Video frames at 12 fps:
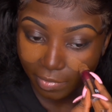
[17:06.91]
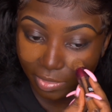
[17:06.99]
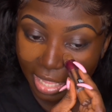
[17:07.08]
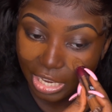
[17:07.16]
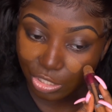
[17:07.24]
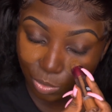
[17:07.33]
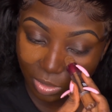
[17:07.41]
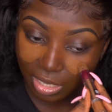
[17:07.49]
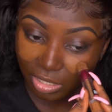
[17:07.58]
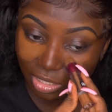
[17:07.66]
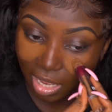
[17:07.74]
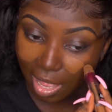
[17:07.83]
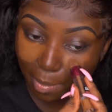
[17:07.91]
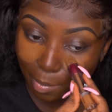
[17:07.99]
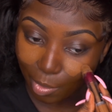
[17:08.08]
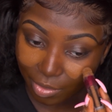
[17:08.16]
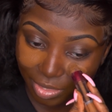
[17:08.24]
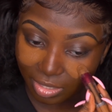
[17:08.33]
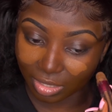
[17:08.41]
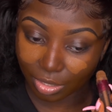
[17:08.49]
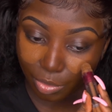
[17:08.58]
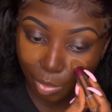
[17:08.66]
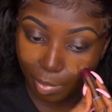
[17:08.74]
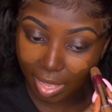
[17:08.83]
they shoot they shot more than
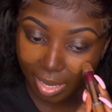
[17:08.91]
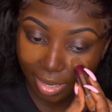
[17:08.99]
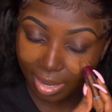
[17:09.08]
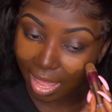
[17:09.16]
single men.